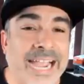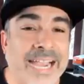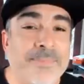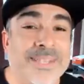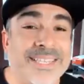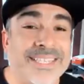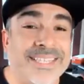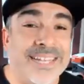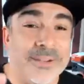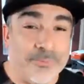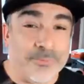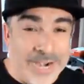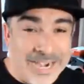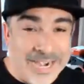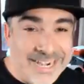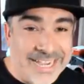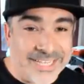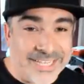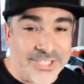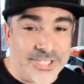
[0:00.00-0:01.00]
be sitting
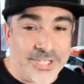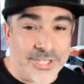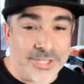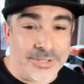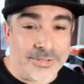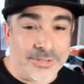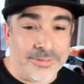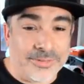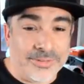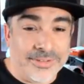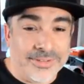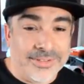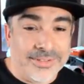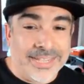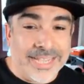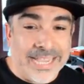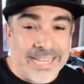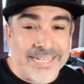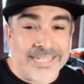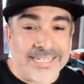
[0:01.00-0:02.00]
right next to you
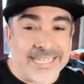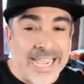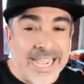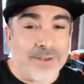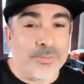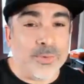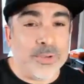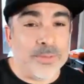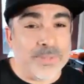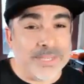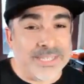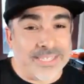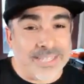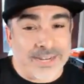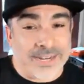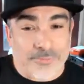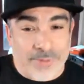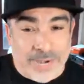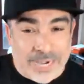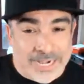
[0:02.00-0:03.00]
and Dan would be
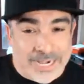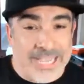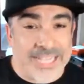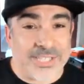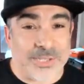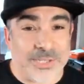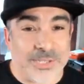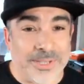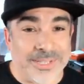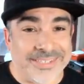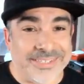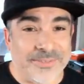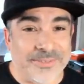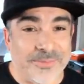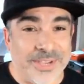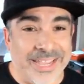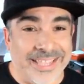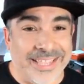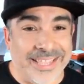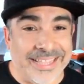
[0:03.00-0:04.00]
sitting right next to us if
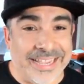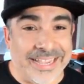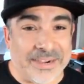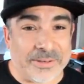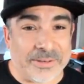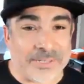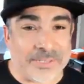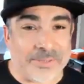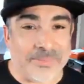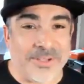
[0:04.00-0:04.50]
we had that crystal ball.